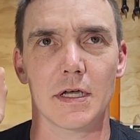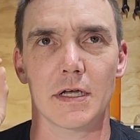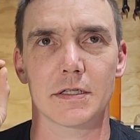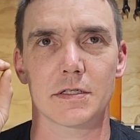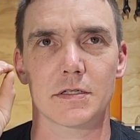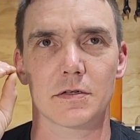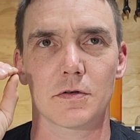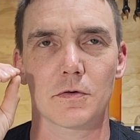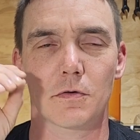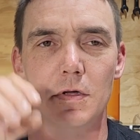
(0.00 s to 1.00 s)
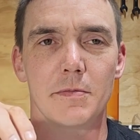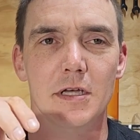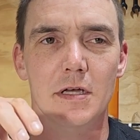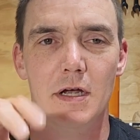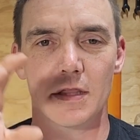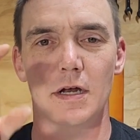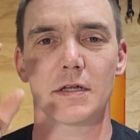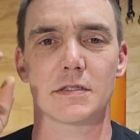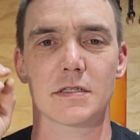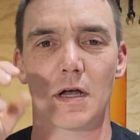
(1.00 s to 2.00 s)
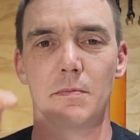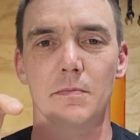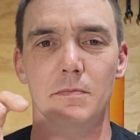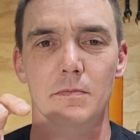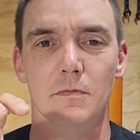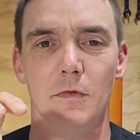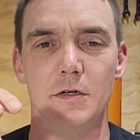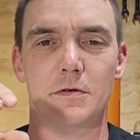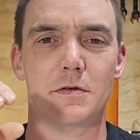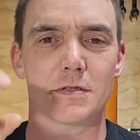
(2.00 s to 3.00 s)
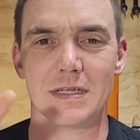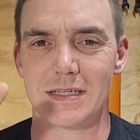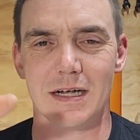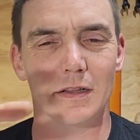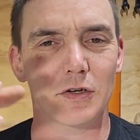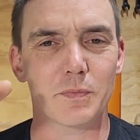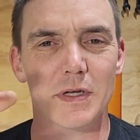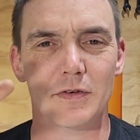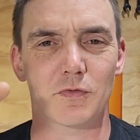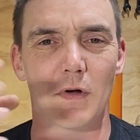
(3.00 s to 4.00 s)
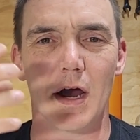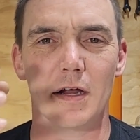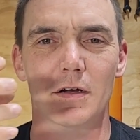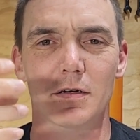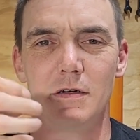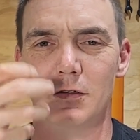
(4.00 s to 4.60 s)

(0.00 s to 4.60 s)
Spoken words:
it's creamy, and then on some retros, it's like a little bit drier,